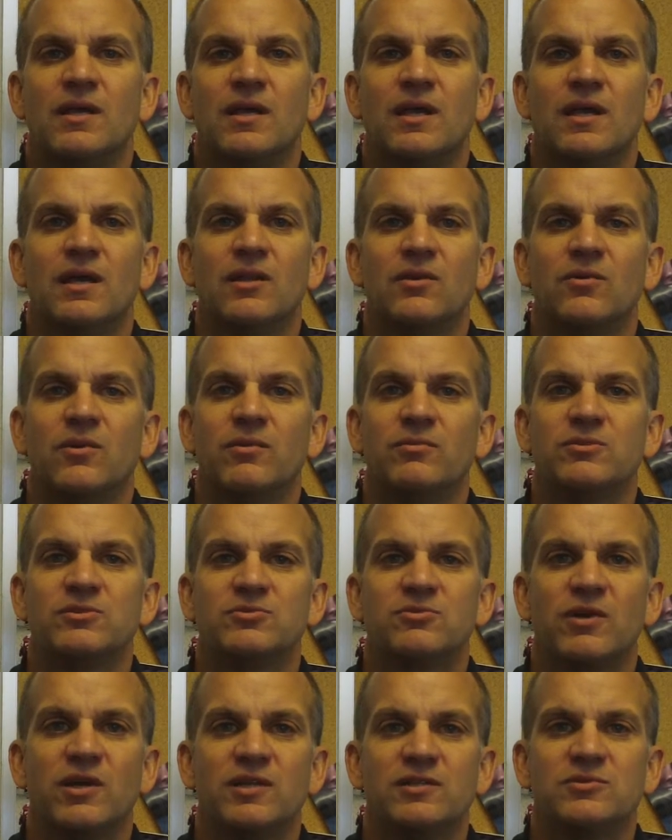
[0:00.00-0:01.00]
Yeah, the
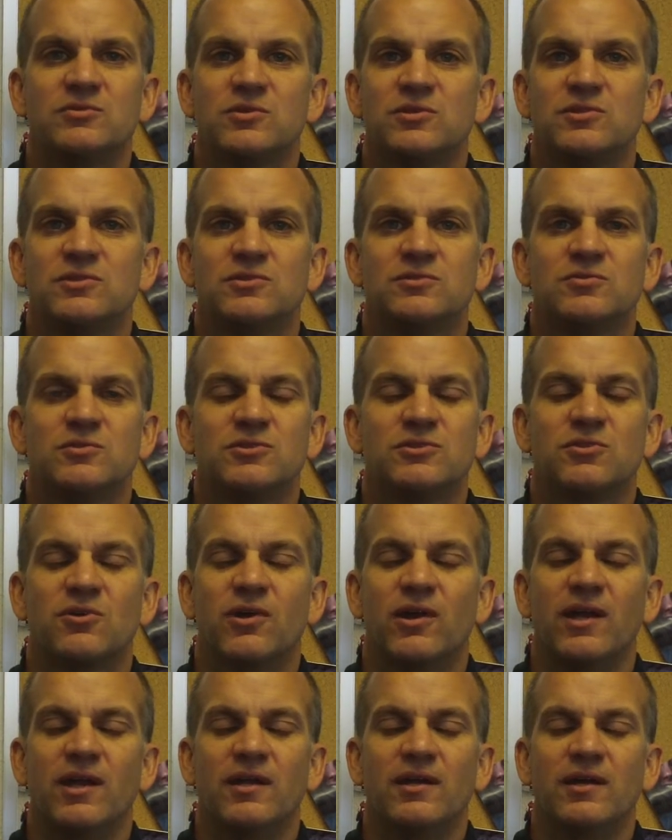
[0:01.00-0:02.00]
women's race was
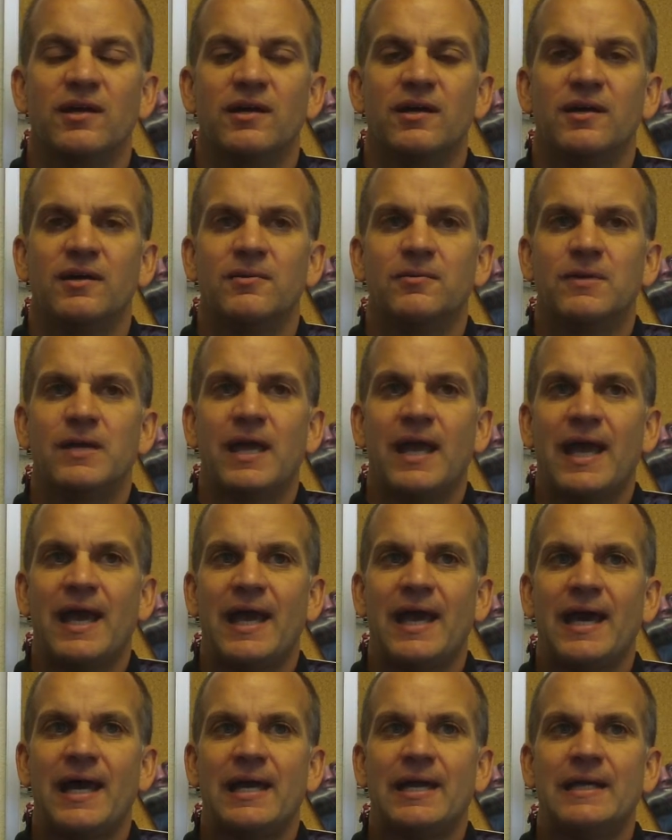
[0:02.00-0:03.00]
great. We
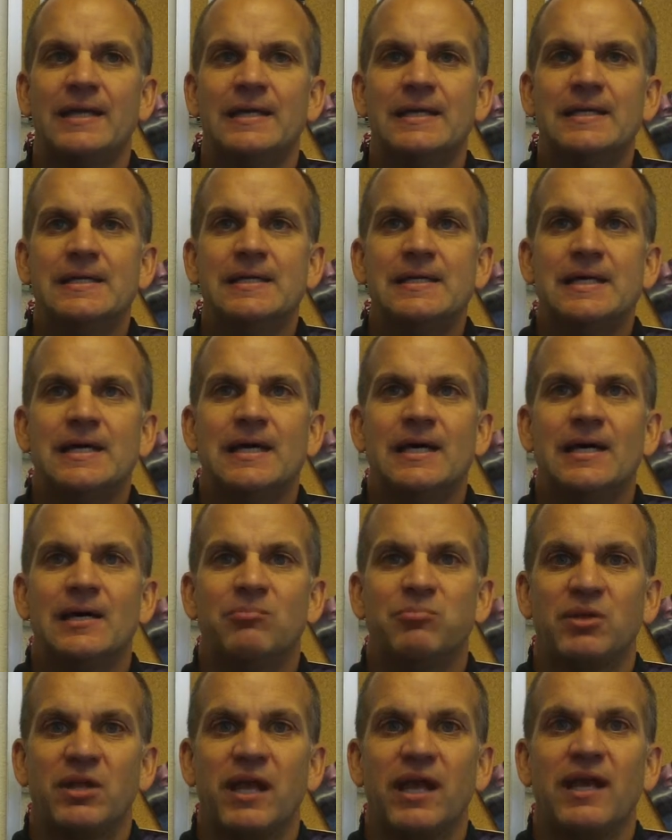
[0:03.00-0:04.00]
had
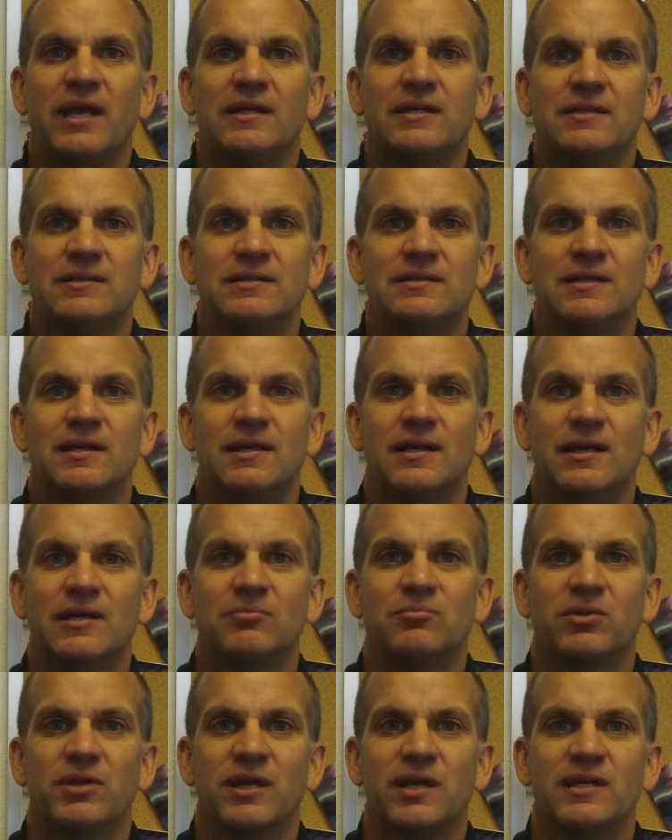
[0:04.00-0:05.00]
a plan
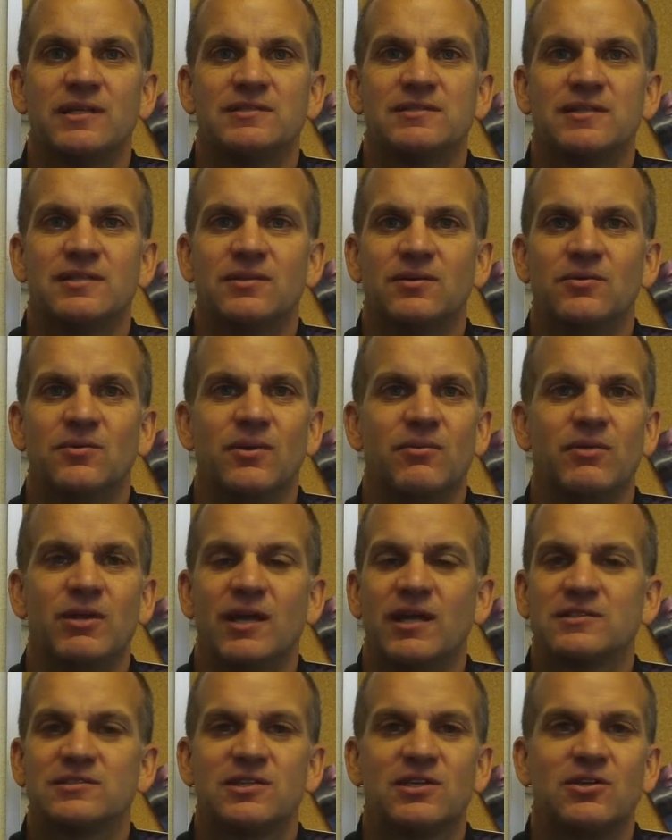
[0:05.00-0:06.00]
in place, and the
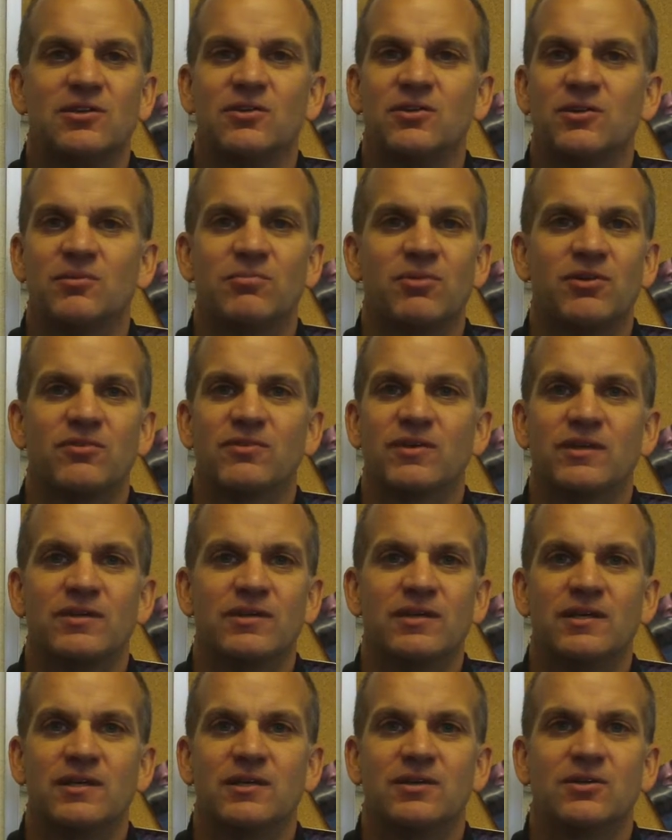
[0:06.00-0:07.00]
women executed it
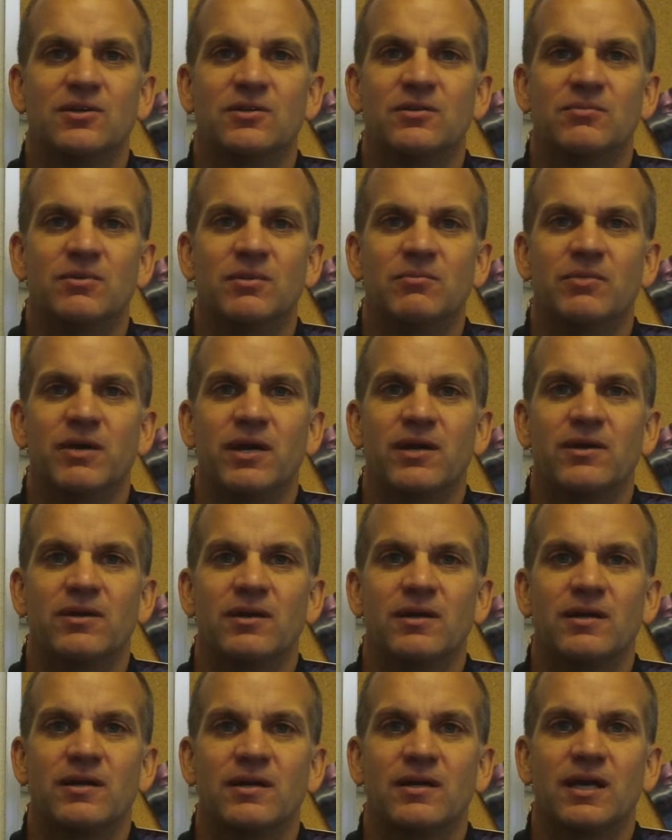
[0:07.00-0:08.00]
perfectly. It couldn't have been
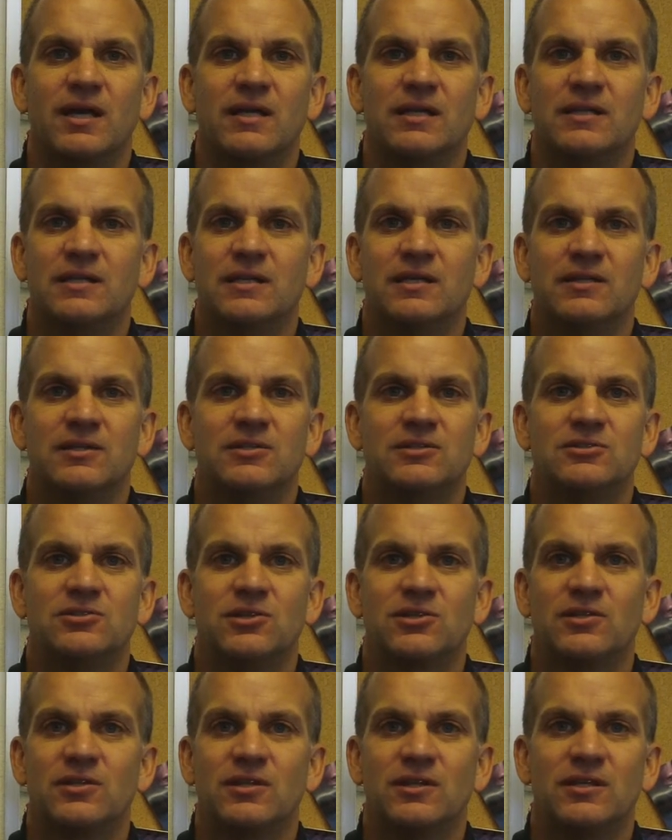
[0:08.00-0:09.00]
better. Kayla Leland
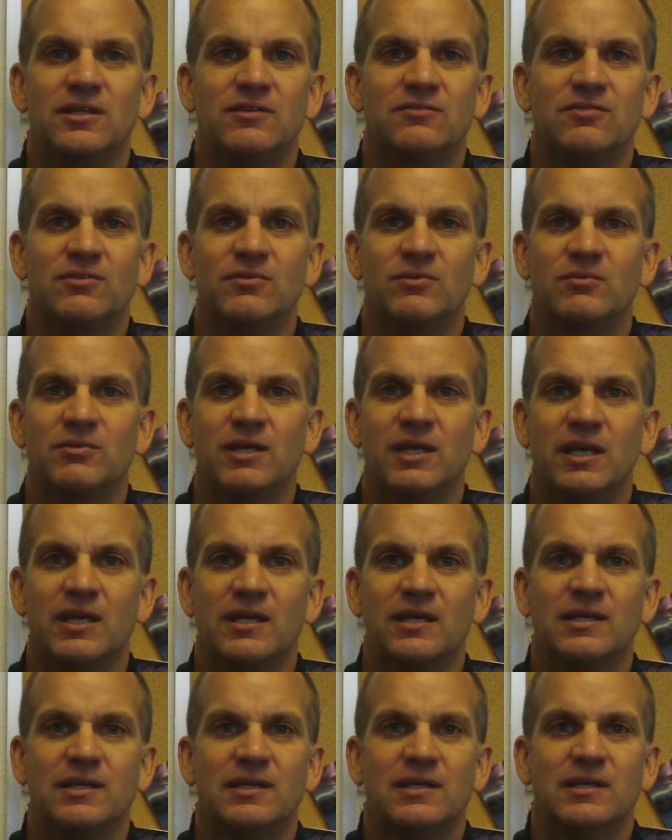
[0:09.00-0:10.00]
took the lead from the
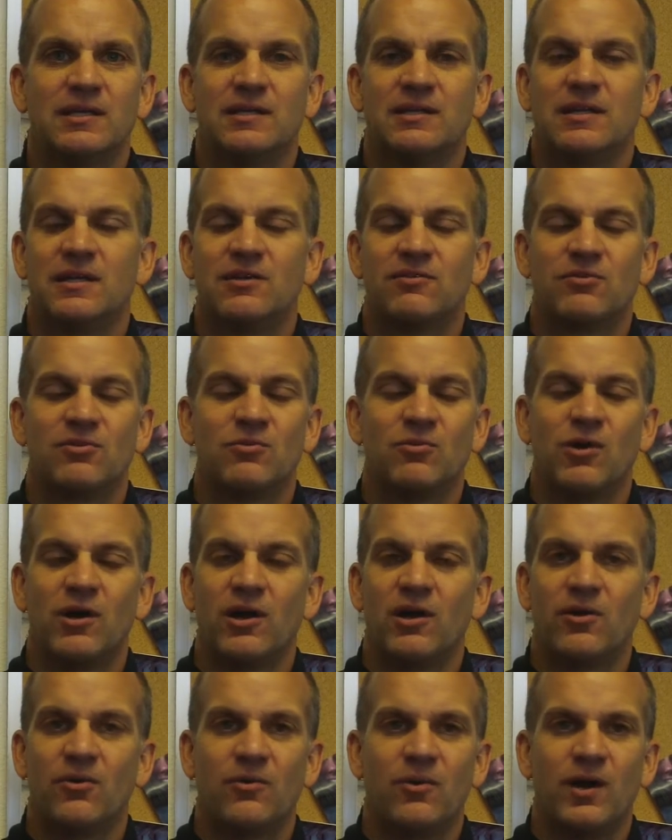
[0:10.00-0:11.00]
beginning, led it from
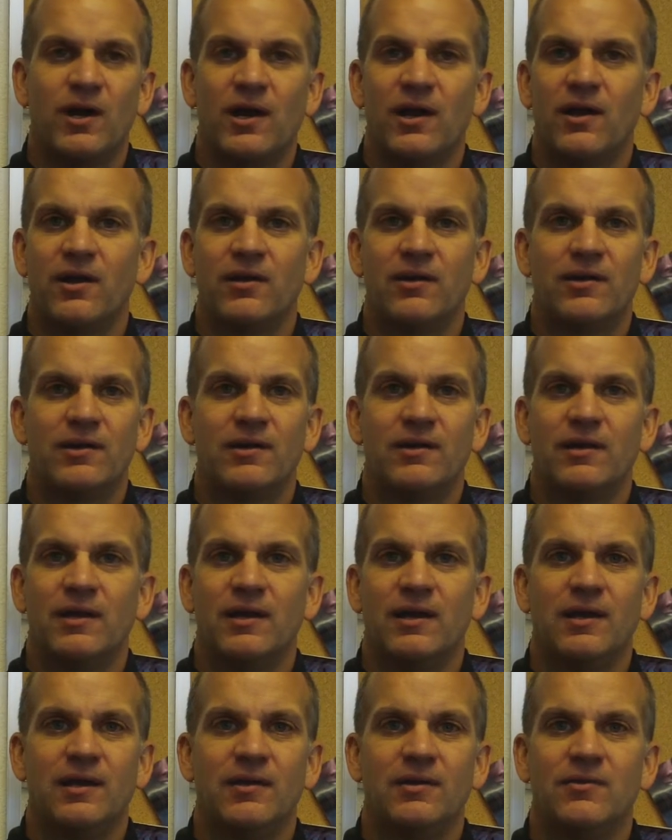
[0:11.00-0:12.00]
wire to wire,
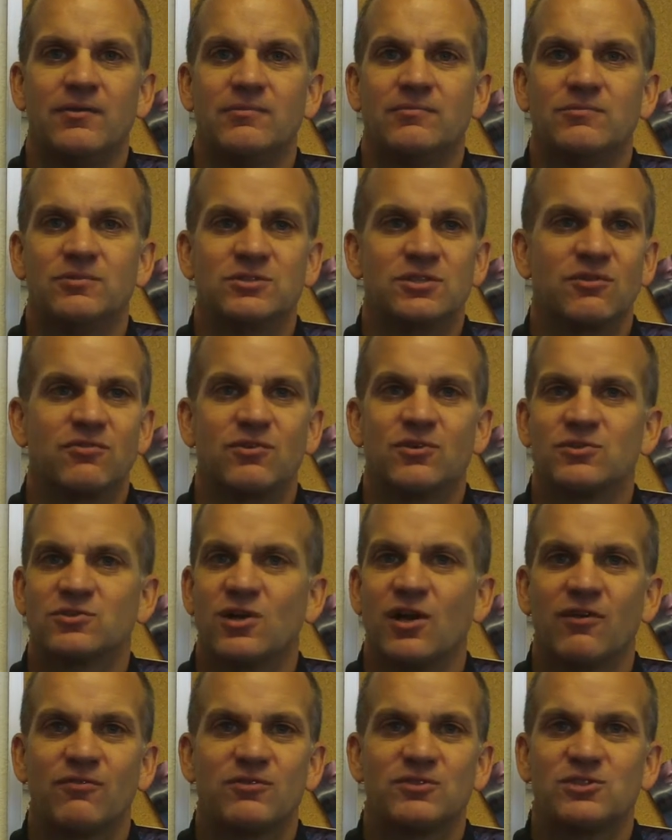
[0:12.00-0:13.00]
and was our first
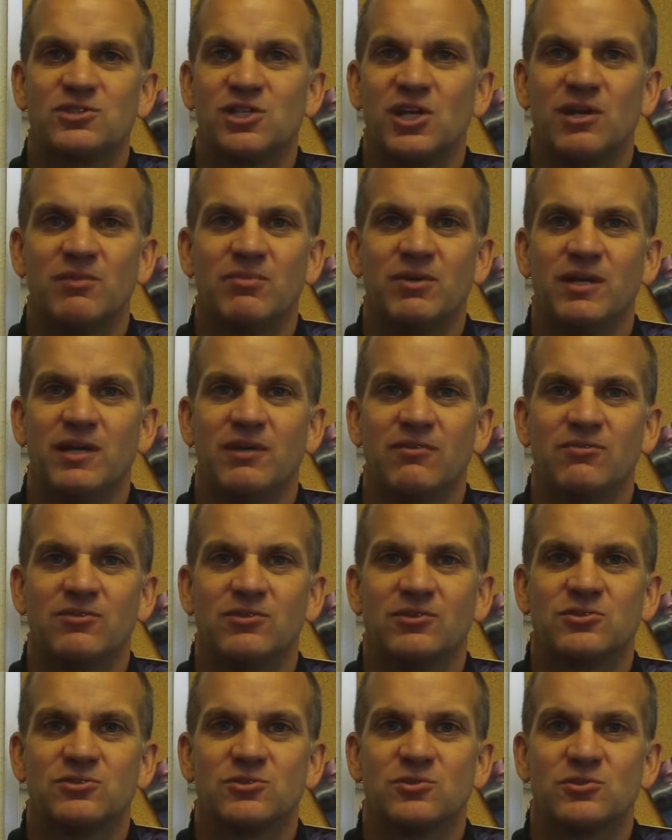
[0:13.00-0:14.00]
conference champion
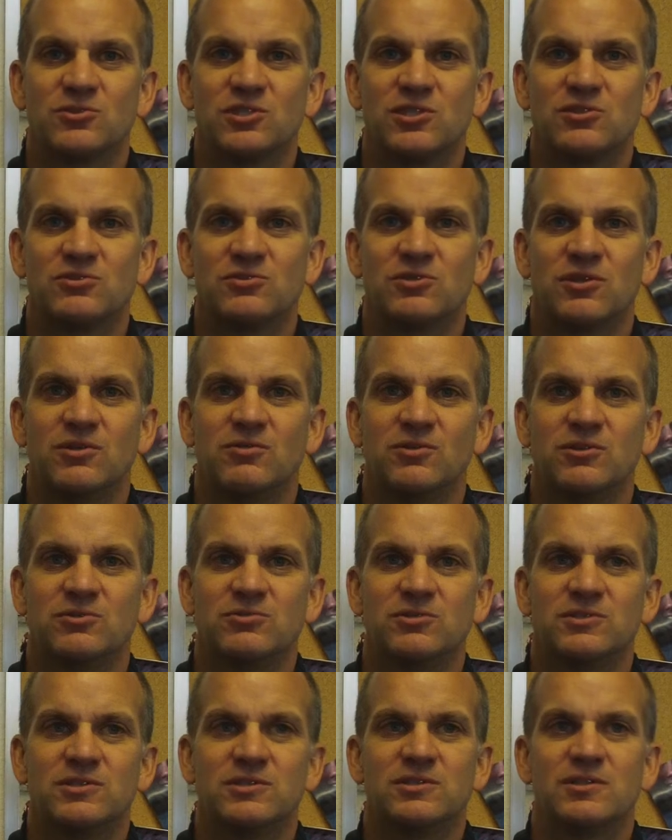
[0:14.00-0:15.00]
ever in the school's history,
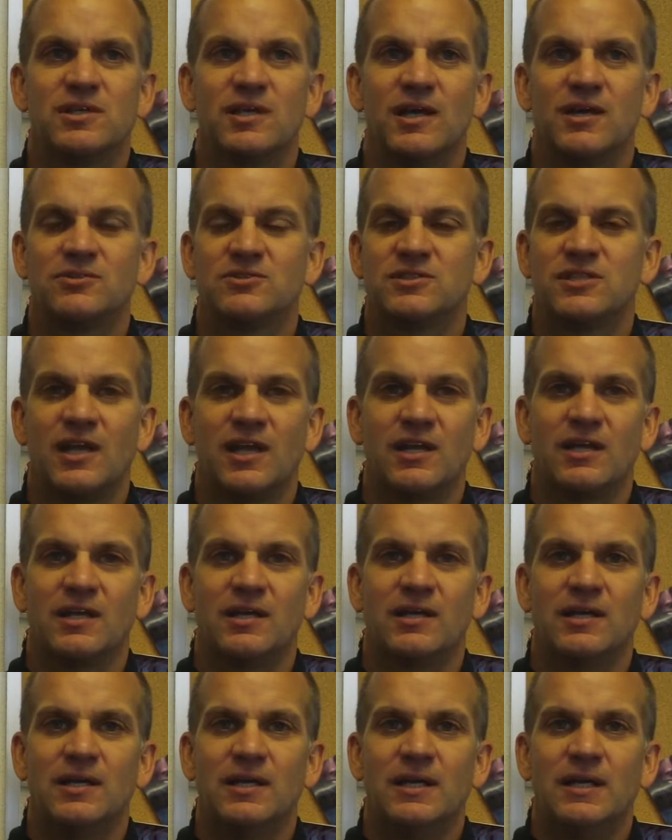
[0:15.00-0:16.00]
which was outstanding.